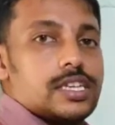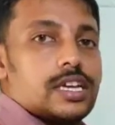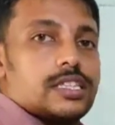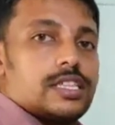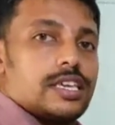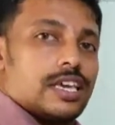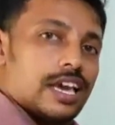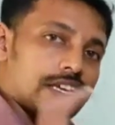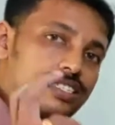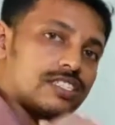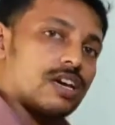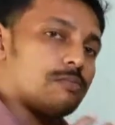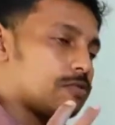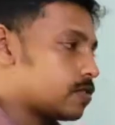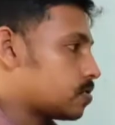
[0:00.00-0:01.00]
are the
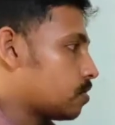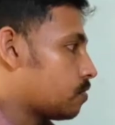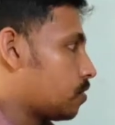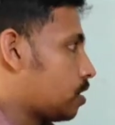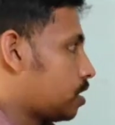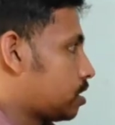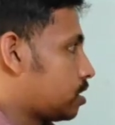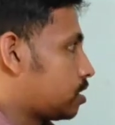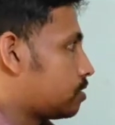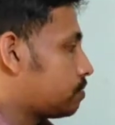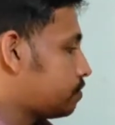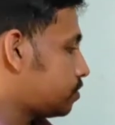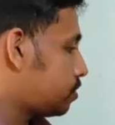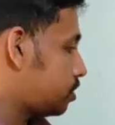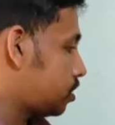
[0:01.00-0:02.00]
examples of what?
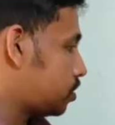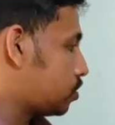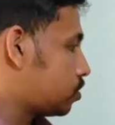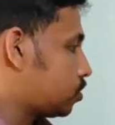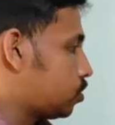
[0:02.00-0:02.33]
This